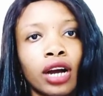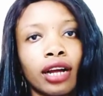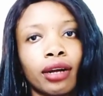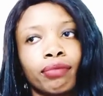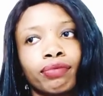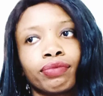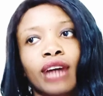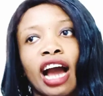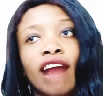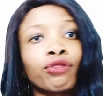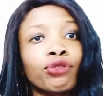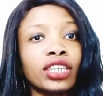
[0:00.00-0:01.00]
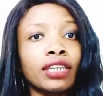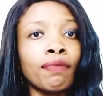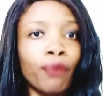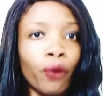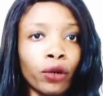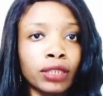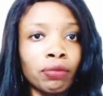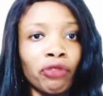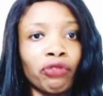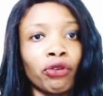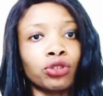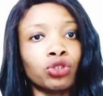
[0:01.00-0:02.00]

have already booked me for